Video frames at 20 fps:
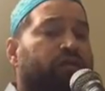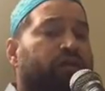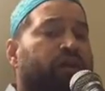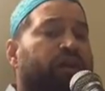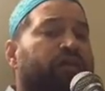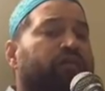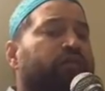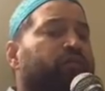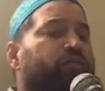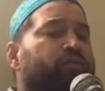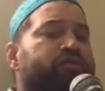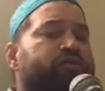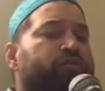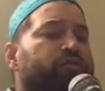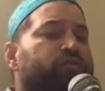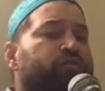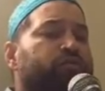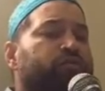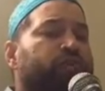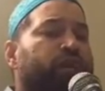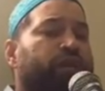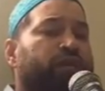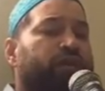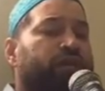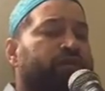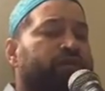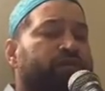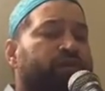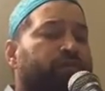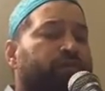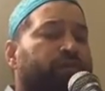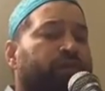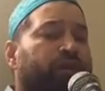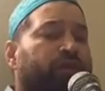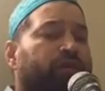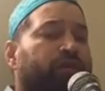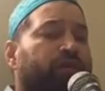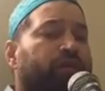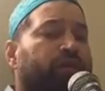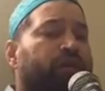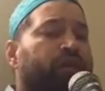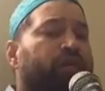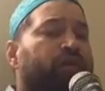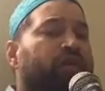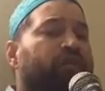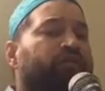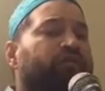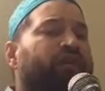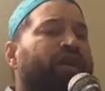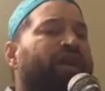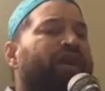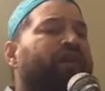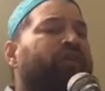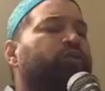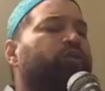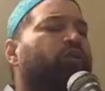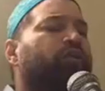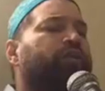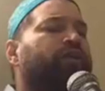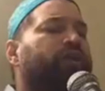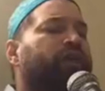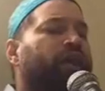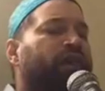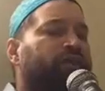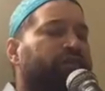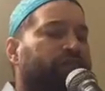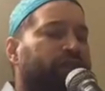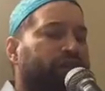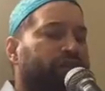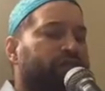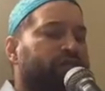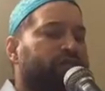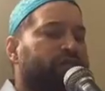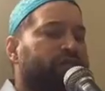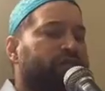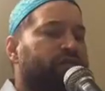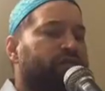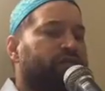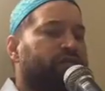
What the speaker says: And the Muslims do not accept that. They ignore the context,